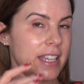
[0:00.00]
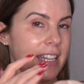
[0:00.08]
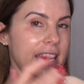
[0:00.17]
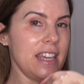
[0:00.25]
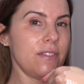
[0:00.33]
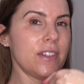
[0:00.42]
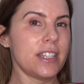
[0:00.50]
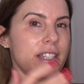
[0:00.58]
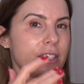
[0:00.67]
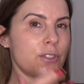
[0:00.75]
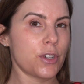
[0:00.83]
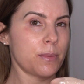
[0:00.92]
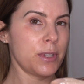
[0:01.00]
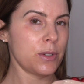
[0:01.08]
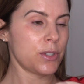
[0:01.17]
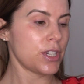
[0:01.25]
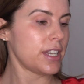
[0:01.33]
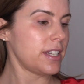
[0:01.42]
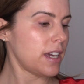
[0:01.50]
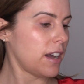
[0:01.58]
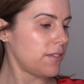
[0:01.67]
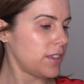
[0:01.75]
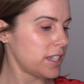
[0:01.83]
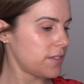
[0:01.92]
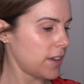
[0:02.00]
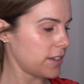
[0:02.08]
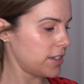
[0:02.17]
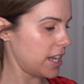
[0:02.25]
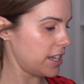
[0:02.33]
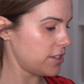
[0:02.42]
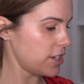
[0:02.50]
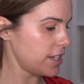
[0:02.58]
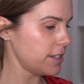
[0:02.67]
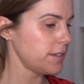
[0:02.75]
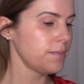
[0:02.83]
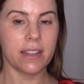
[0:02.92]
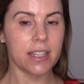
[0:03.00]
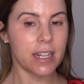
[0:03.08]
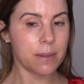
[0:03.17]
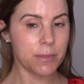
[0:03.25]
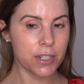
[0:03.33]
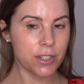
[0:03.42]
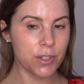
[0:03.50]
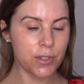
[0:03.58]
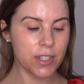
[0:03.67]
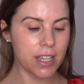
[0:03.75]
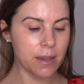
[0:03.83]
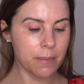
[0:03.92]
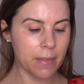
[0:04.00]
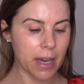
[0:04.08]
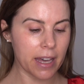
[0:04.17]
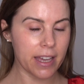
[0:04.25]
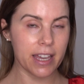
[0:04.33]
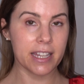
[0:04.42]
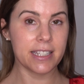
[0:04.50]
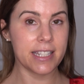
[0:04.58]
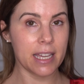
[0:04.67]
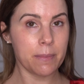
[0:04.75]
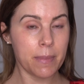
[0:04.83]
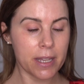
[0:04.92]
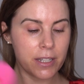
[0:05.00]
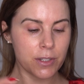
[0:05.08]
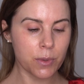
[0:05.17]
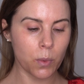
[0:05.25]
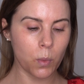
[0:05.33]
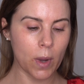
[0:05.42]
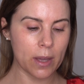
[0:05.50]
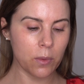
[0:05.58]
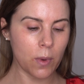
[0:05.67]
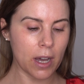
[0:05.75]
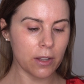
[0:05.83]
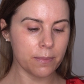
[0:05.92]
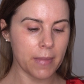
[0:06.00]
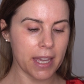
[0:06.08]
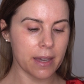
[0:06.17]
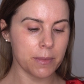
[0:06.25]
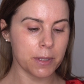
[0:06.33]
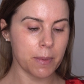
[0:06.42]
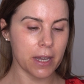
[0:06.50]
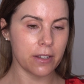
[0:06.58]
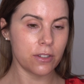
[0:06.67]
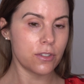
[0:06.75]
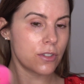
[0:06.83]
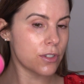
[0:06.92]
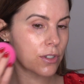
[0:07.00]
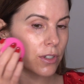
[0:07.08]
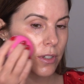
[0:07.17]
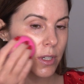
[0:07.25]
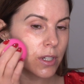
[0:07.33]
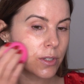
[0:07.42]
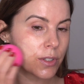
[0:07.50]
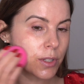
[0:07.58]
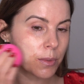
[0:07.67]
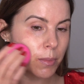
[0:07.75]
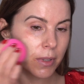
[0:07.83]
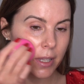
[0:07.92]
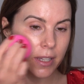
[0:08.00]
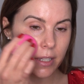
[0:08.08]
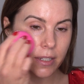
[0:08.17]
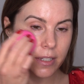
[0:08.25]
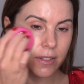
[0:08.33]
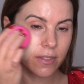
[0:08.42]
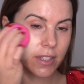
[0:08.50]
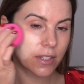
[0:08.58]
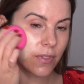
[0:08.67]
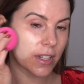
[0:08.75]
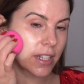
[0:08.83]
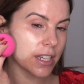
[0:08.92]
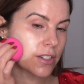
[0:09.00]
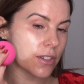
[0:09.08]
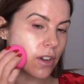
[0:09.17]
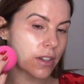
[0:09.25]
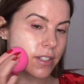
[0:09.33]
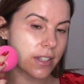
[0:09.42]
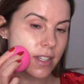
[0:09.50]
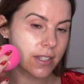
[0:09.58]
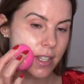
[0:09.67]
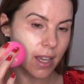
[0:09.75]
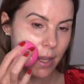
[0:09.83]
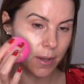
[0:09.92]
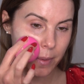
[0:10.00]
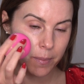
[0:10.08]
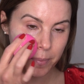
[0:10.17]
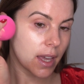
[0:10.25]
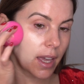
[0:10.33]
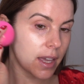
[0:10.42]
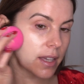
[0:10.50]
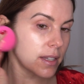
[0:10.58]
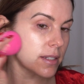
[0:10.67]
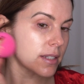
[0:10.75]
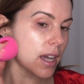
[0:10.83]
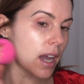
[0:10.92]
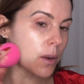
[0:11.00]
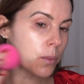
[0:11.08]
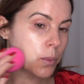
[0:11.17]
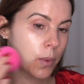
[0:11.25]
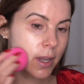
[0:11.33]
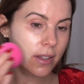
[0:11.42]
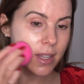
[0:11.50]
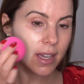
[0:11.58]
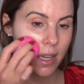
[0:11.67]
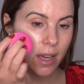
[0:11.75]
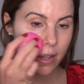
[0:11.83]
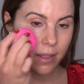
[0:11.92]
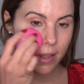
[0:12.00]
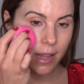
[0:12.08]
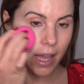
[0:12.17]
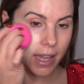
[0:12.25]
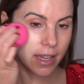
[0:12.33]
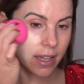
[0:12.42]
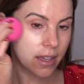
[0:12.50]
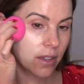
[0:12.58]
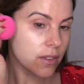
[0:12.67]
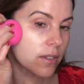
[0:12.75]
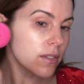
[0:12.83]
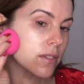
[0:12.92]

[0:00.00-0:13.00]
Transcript: an even distribution of this foundation. And then I'm just using my dampened Wet n Wild makeup sponge to blend this foundation onto the skin. And I really like